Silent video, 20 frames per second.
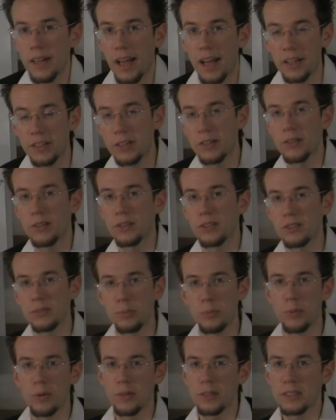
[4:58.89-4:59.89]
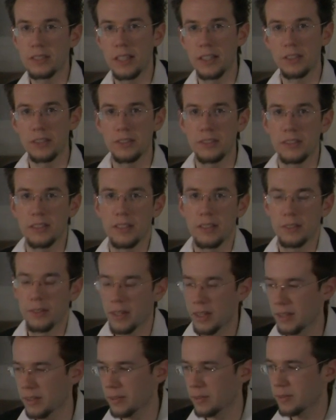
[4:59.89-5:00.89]
And there's more sections
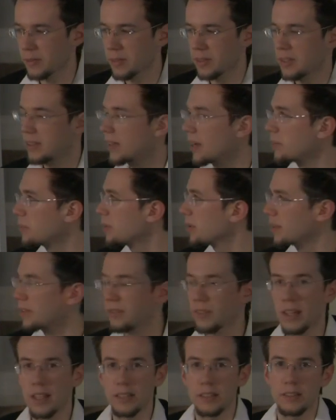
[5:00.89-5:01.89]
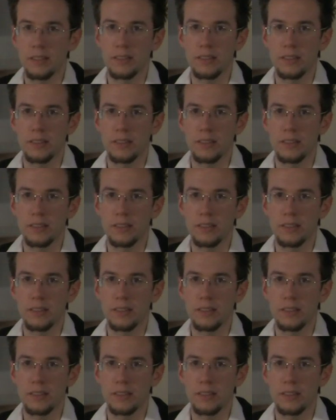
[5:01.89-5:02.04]
later on when you get more advanced.